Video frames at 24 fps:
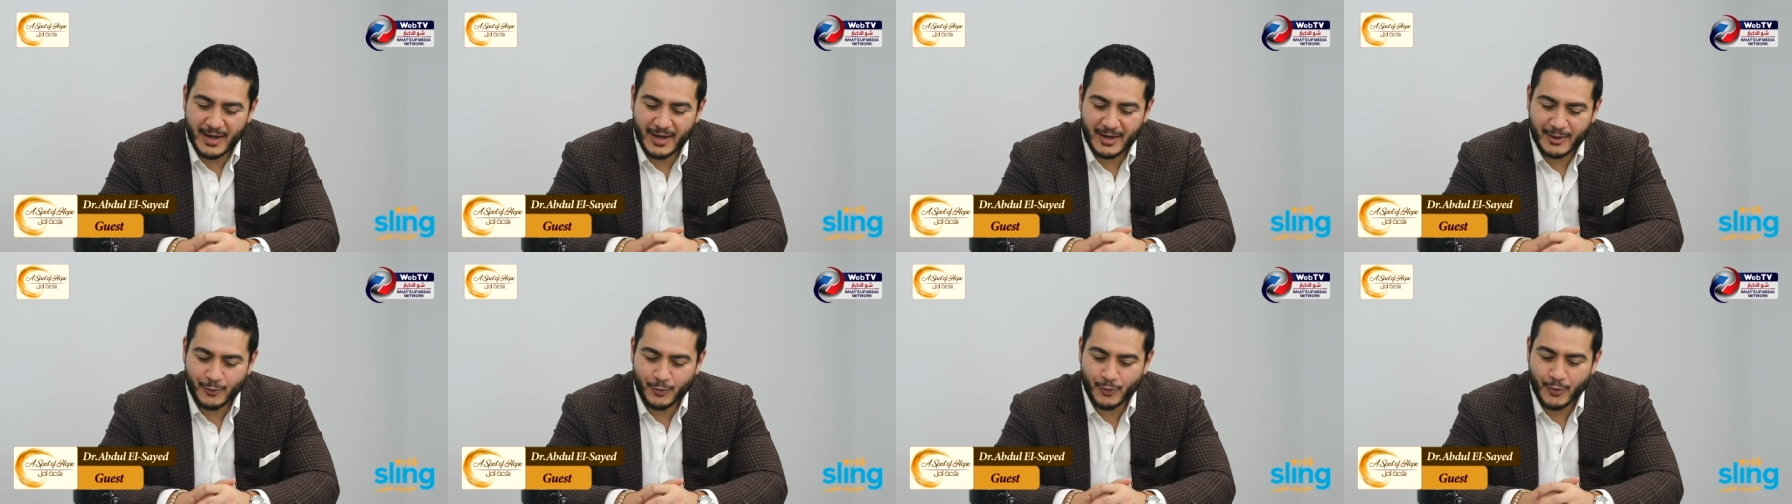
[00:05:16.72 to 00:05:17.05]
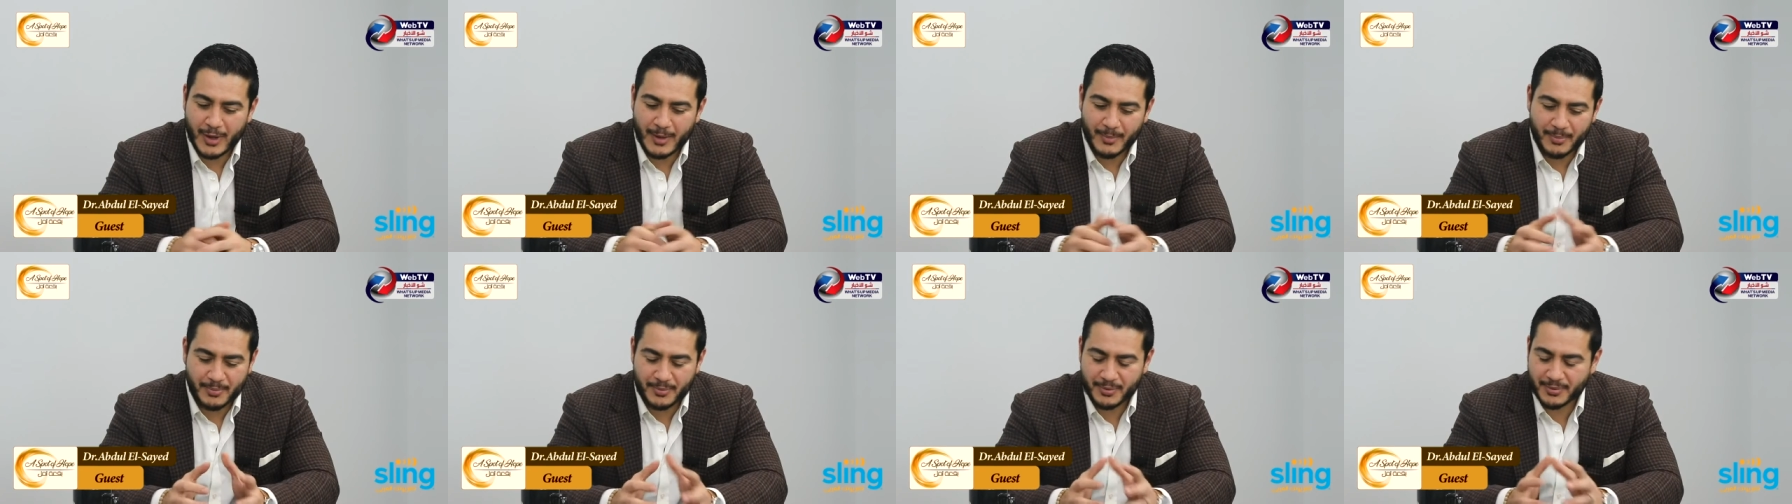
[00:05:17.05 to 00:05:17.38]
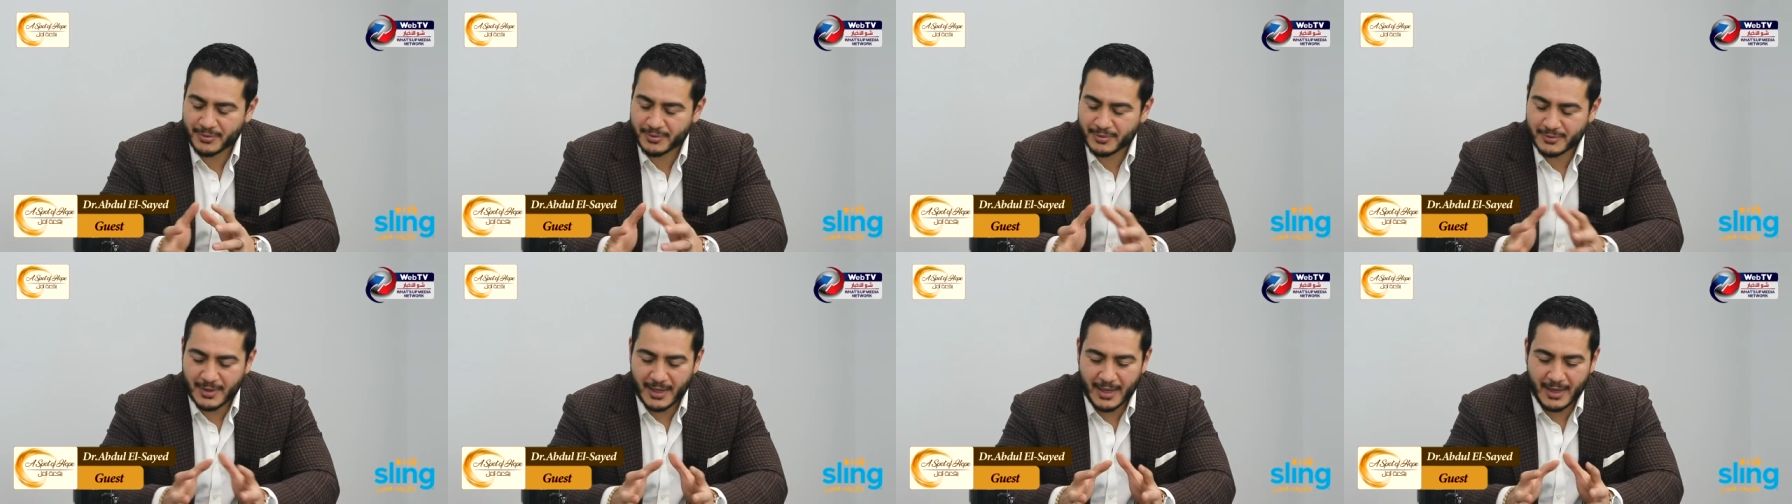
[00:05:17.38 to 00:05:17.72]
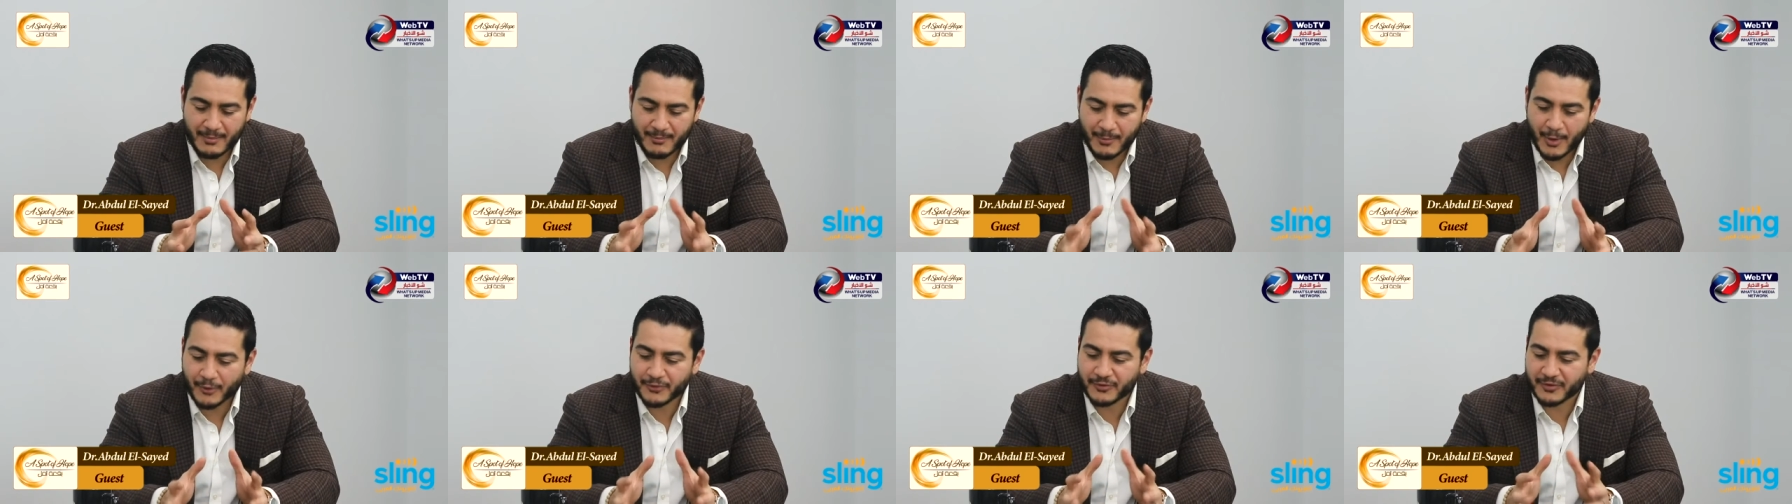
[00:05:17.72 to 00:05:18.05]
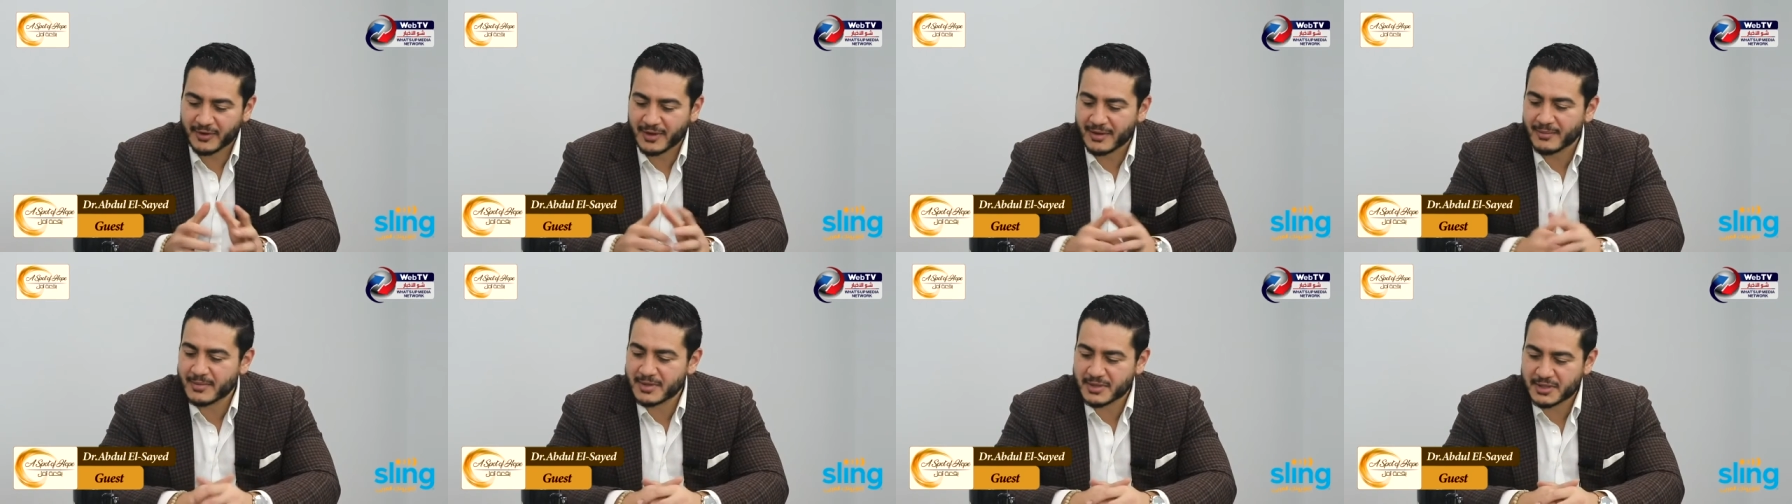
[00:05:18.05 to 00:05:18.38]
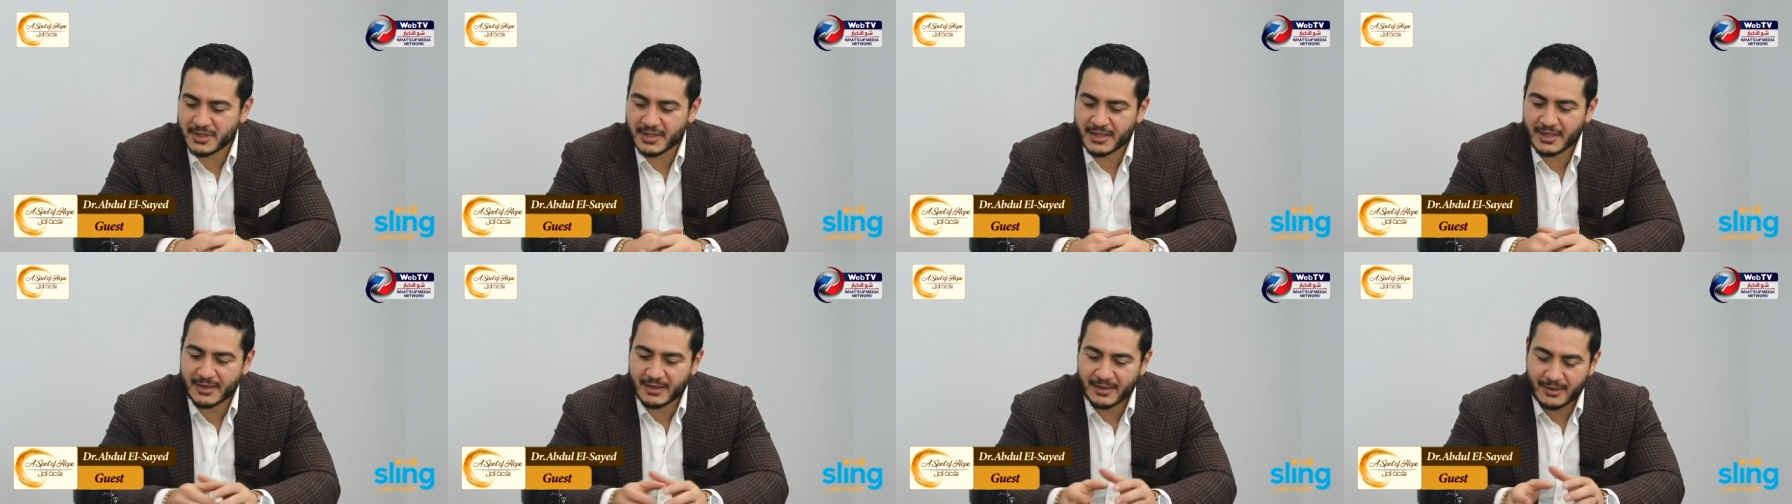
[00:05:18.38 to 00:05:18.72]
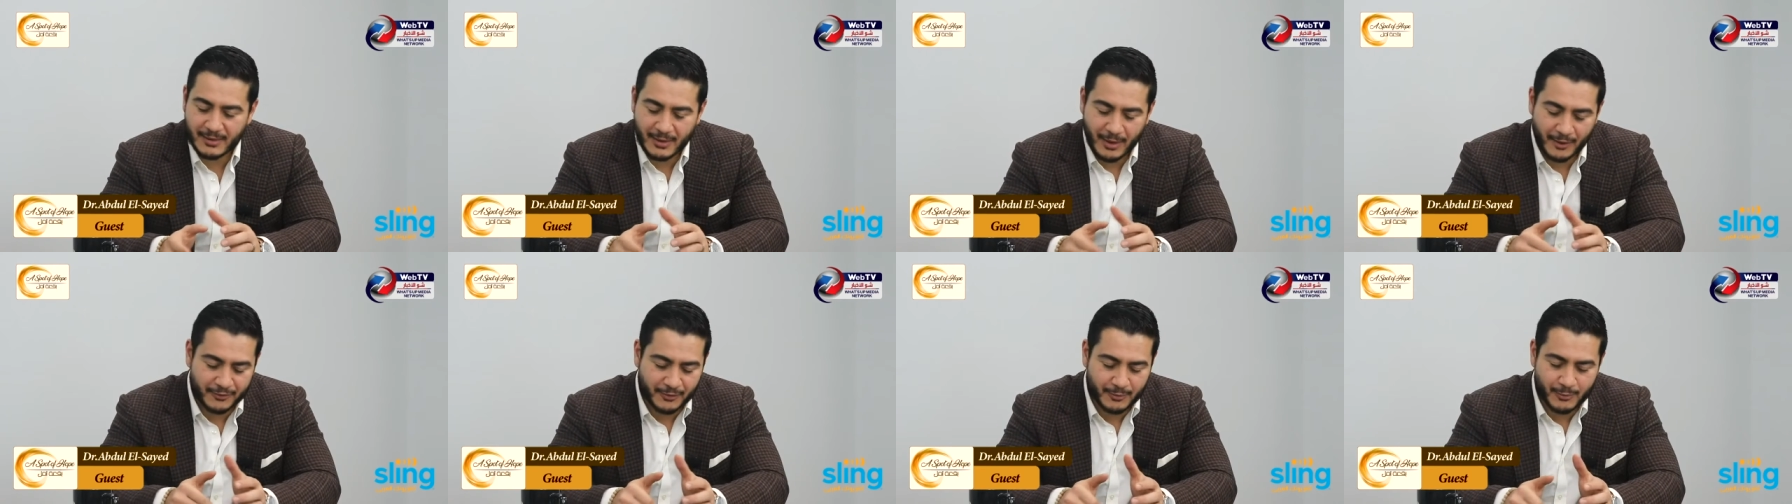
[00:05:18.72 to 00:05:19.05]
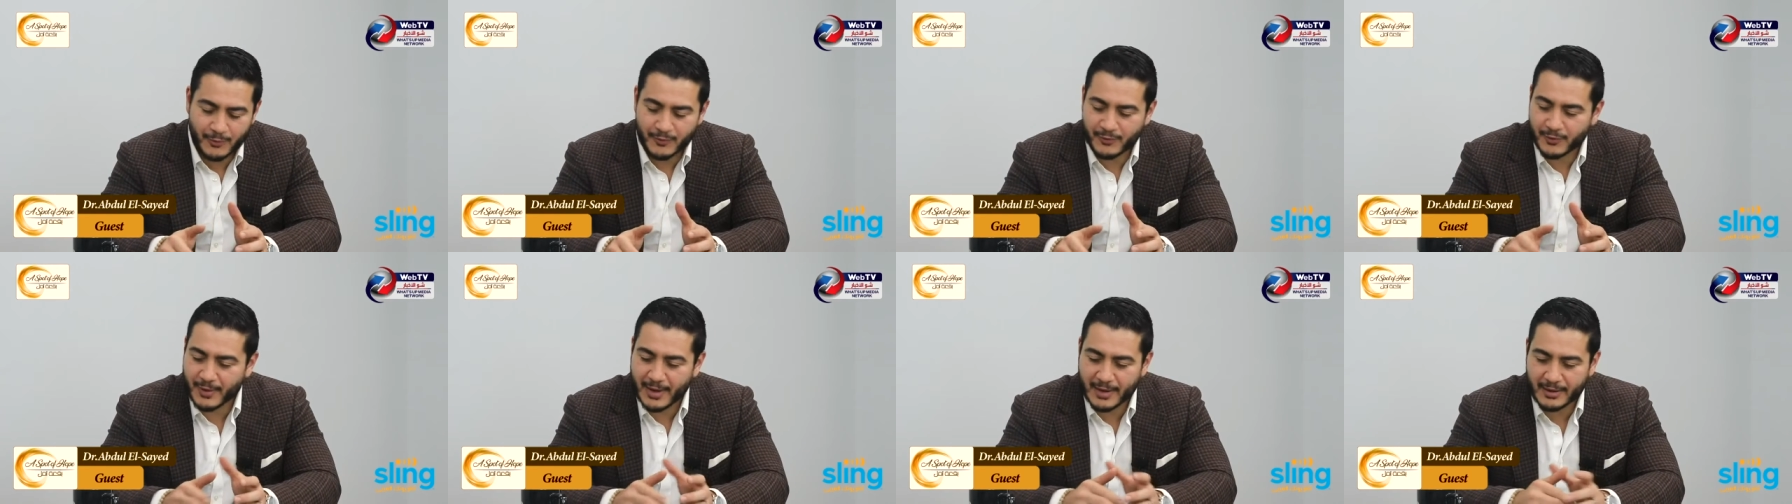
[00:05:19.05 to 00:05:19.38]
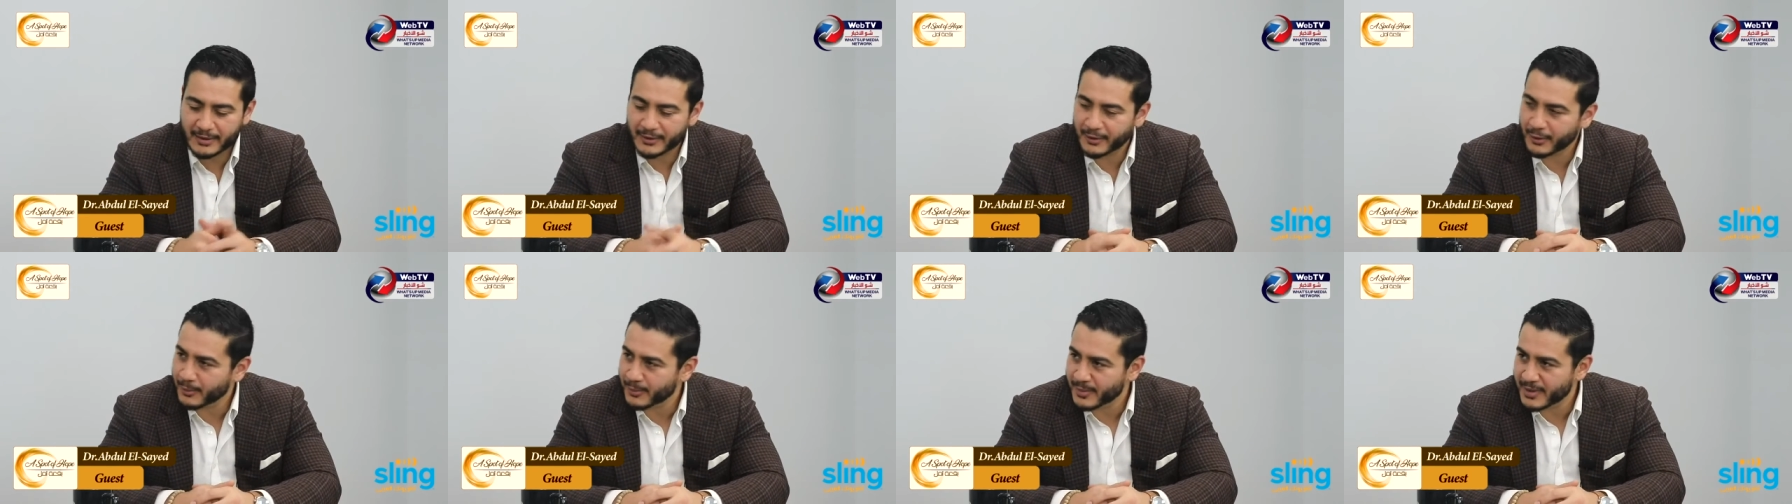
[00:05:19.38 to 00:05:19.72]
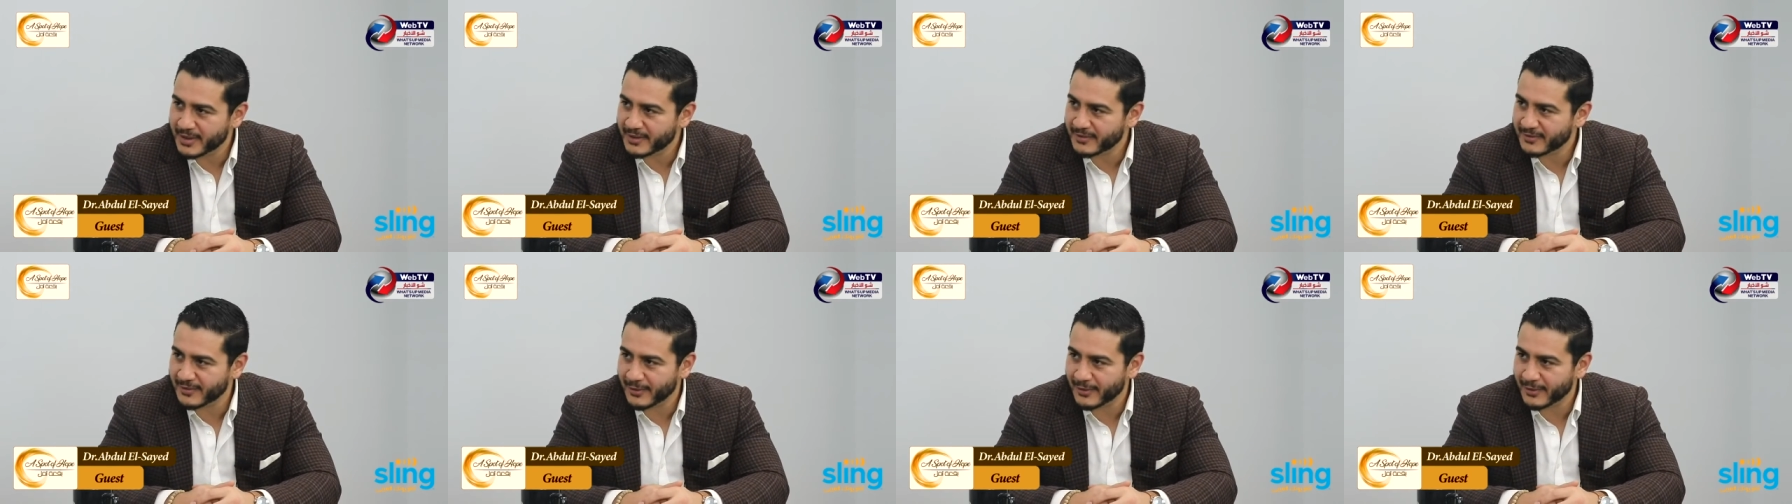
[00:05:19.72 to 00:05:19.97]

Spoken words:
grew up mostly in Michigan, also moved around a little bit.